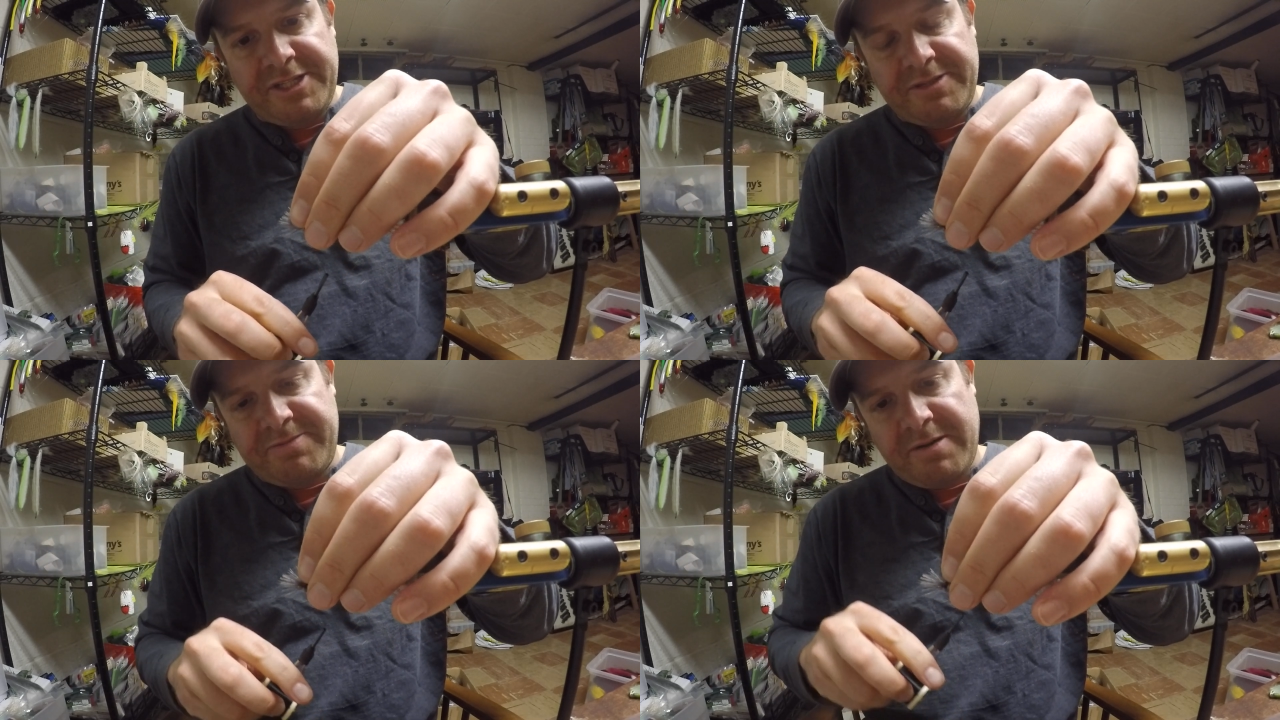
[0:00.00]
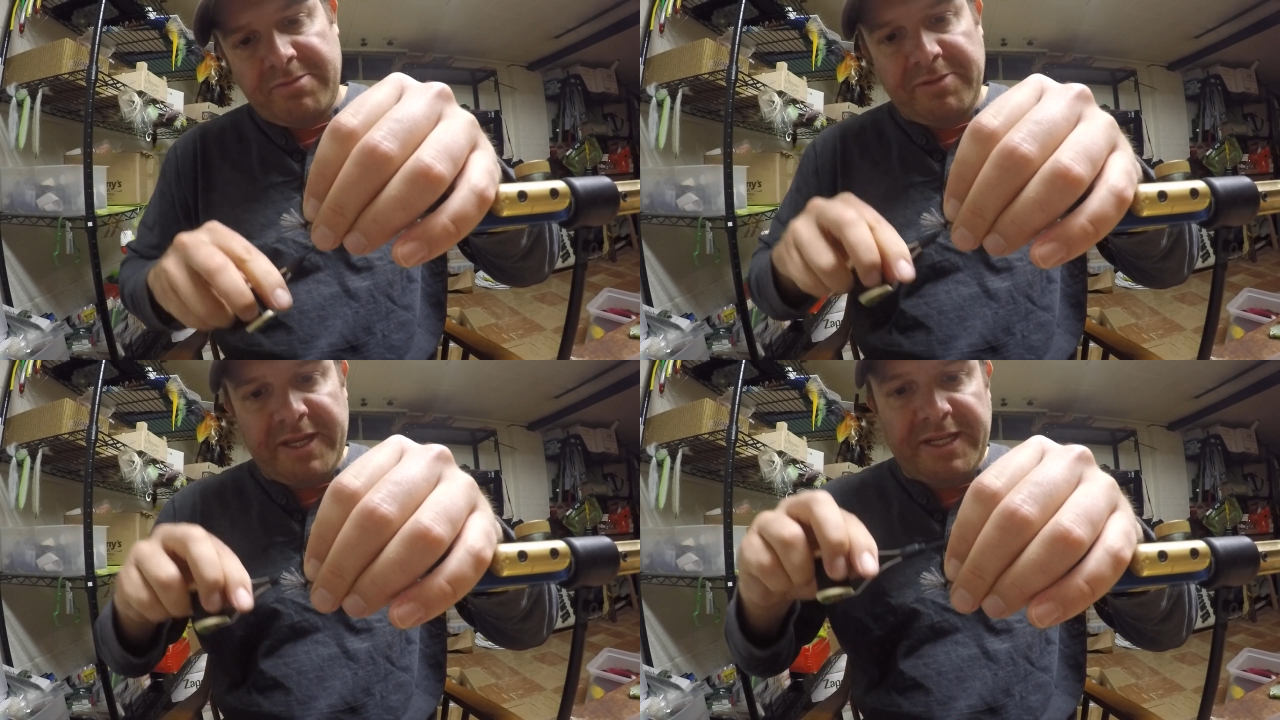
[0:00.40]
just
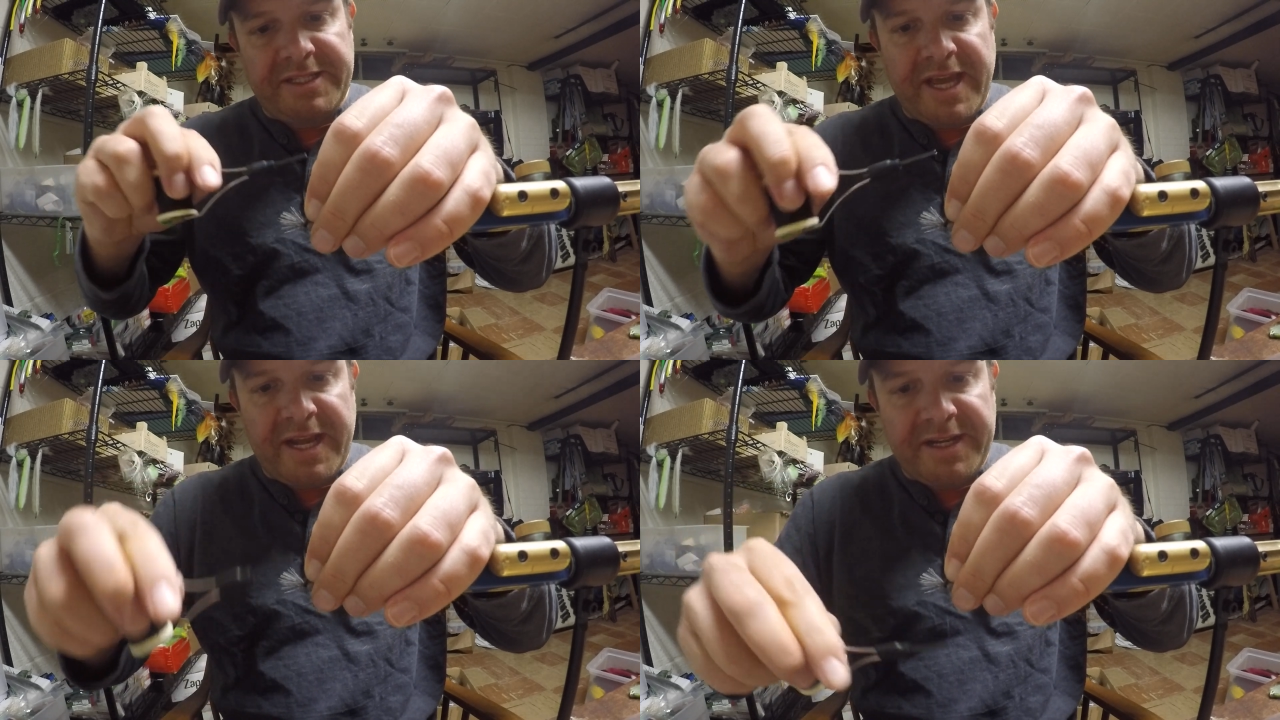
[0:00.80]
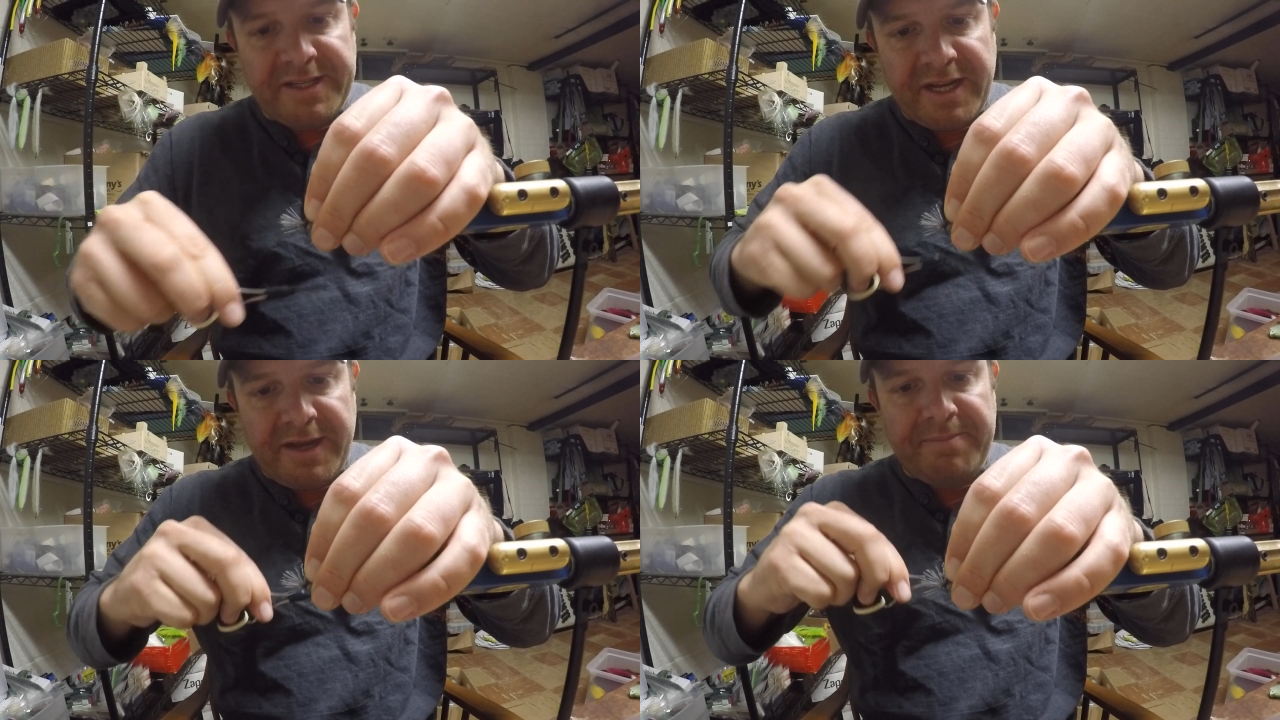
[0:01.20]
probably 10 at a
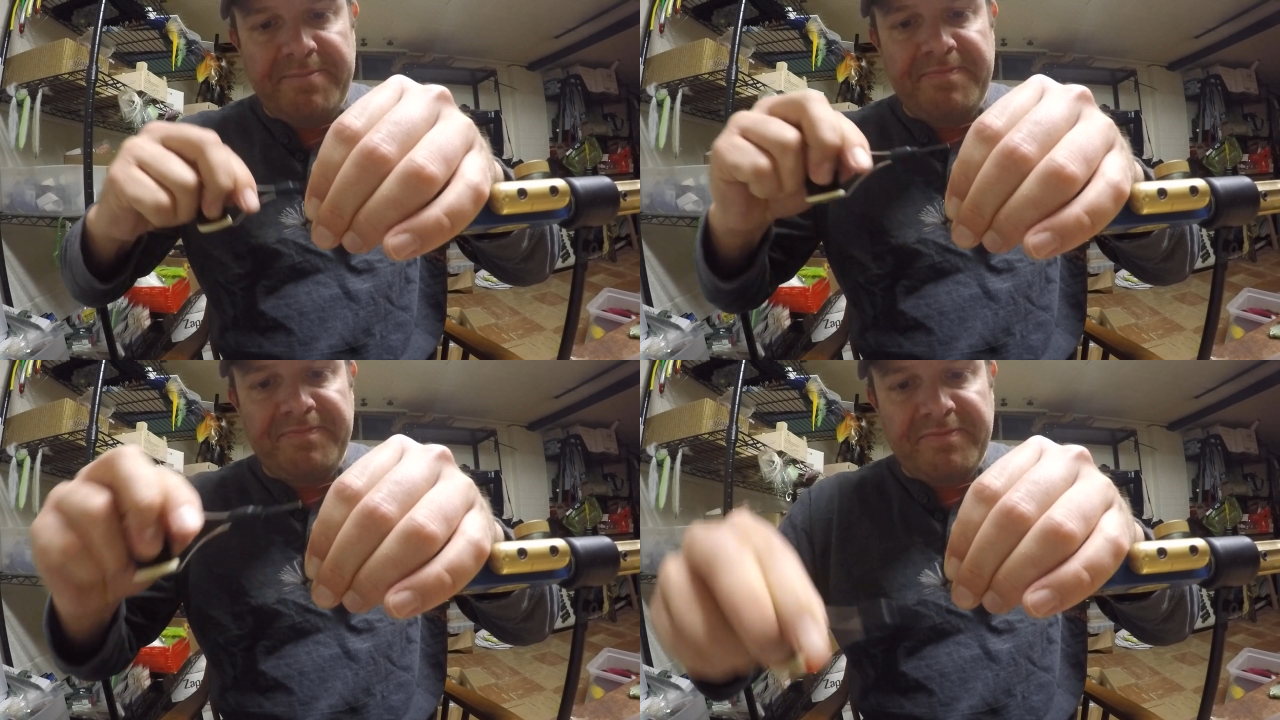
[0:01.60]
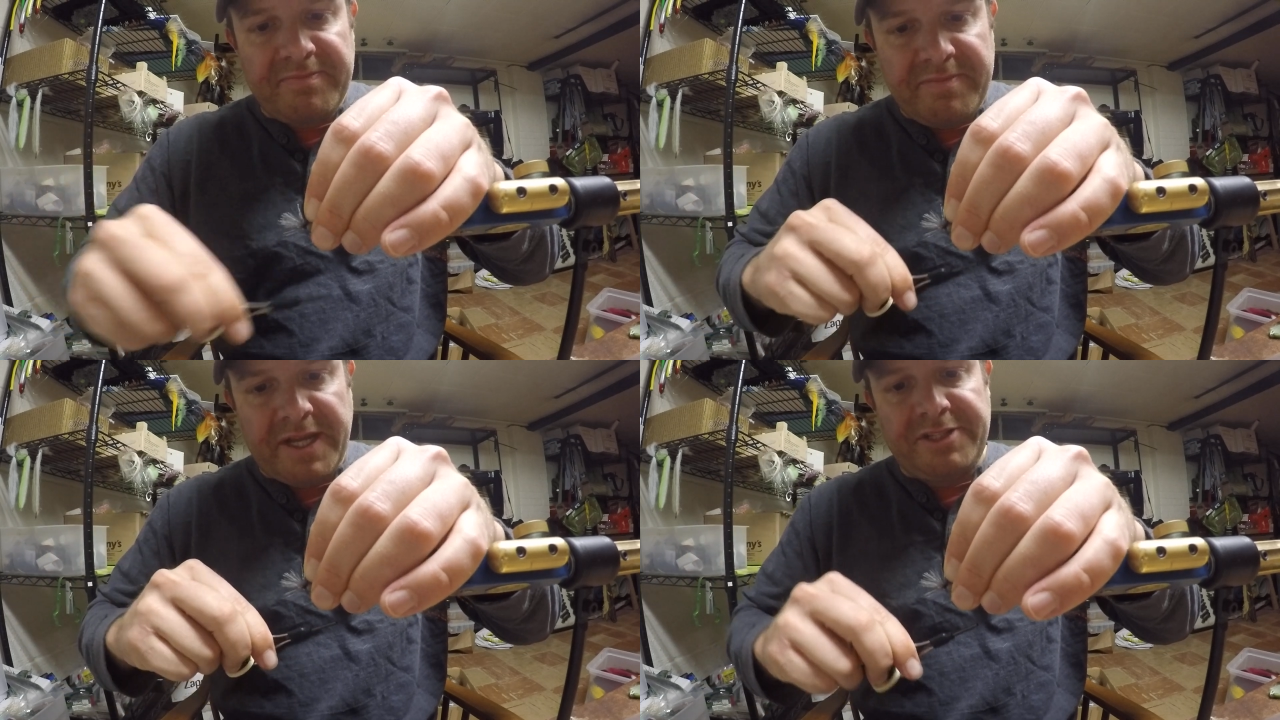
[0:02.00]
time,
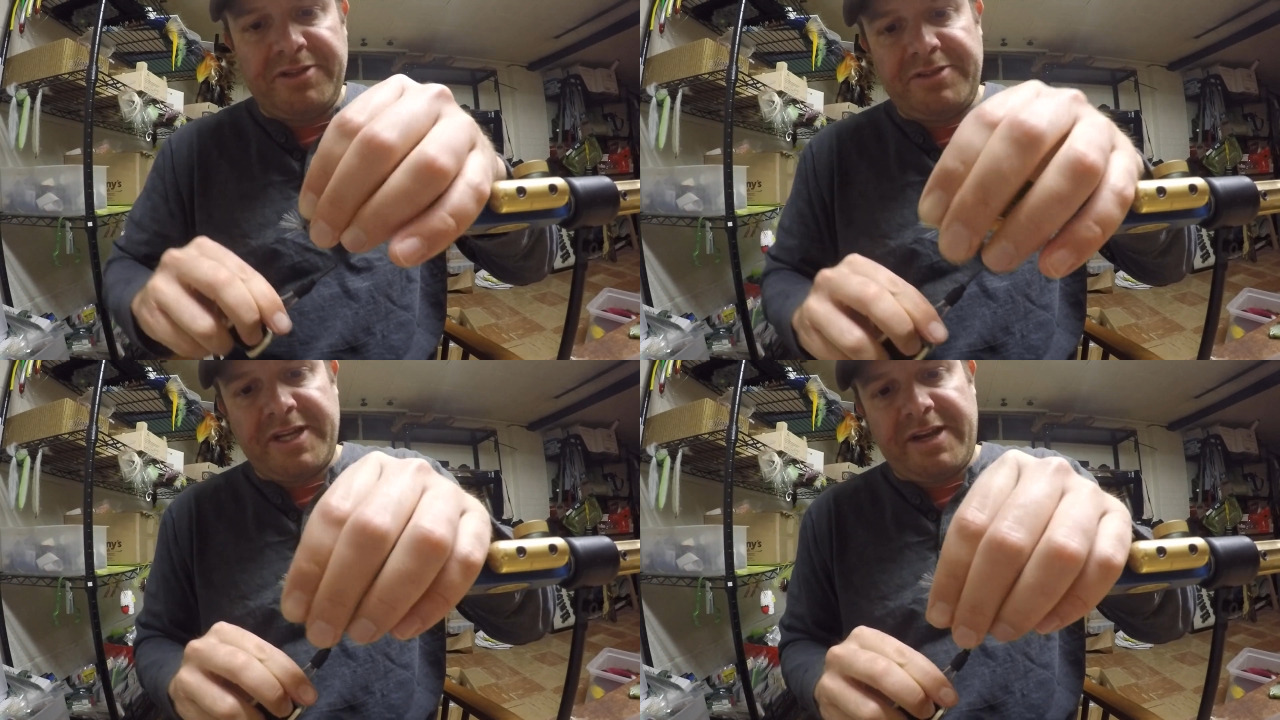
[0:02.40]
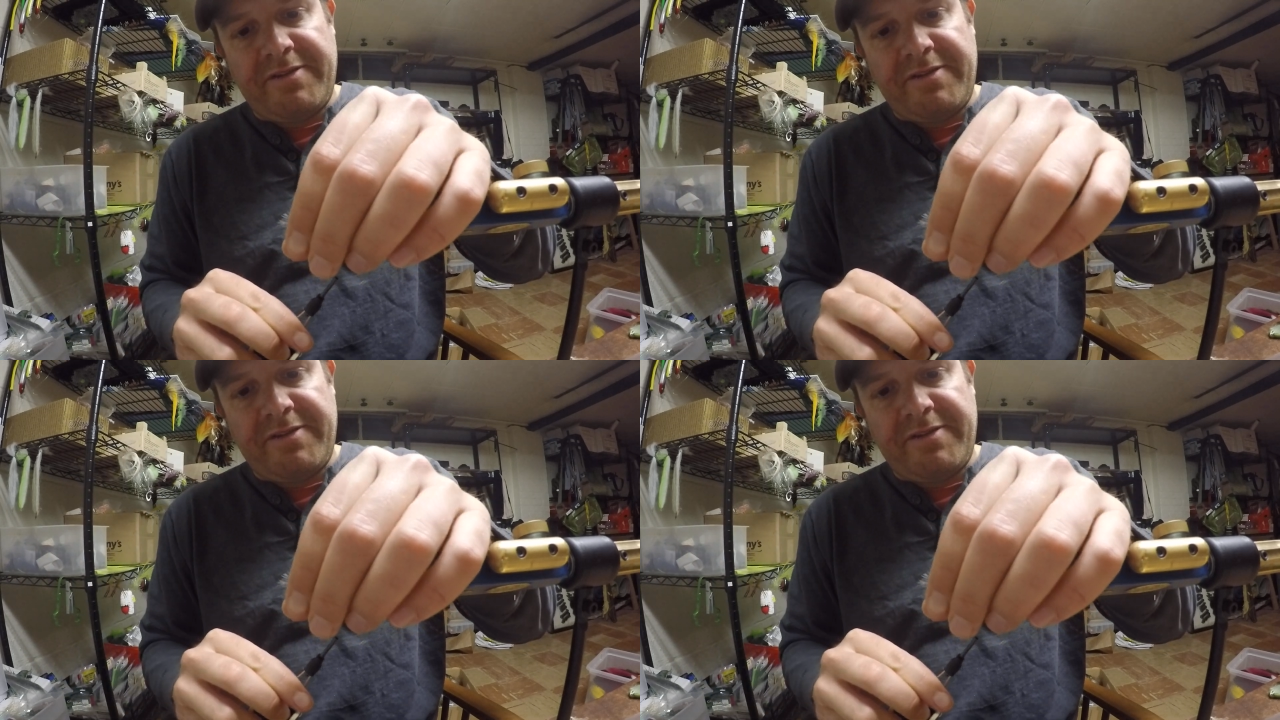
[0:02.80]
make 2 tight